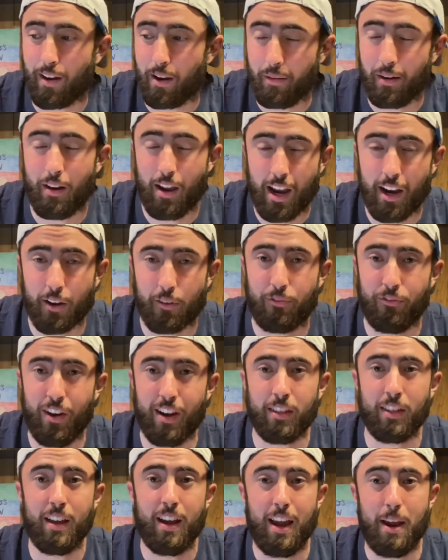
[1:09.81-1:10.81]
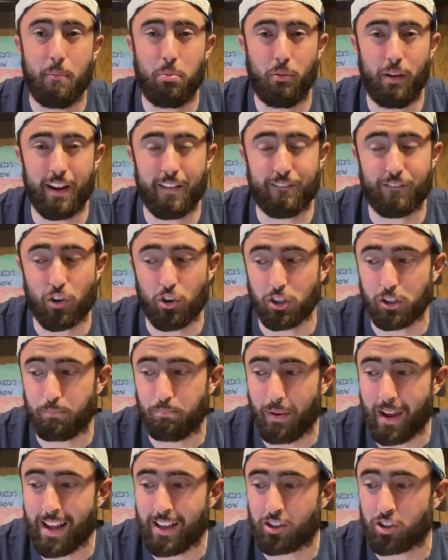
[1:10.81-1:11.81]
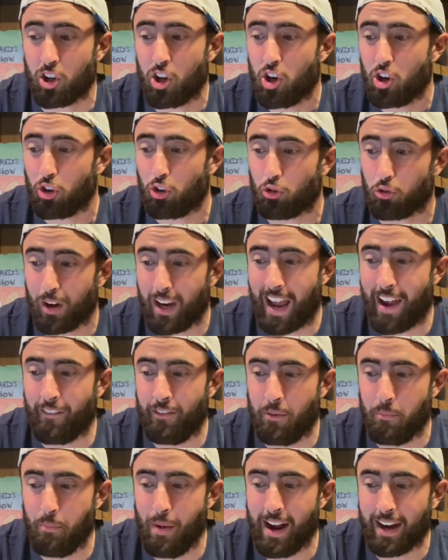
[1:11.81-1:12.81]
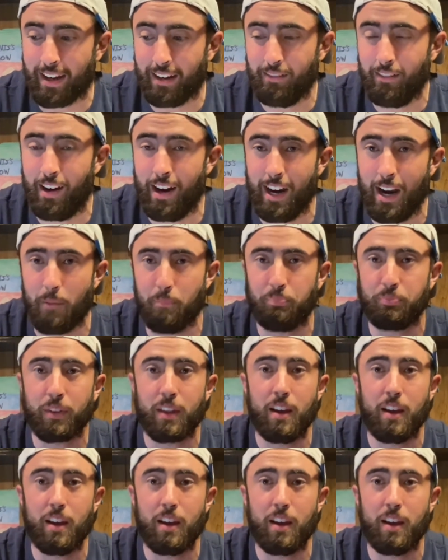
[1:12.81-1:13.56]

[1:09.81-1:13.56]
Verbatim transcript: uh, hitting fifth and playing first base. Great having him back in the lineup.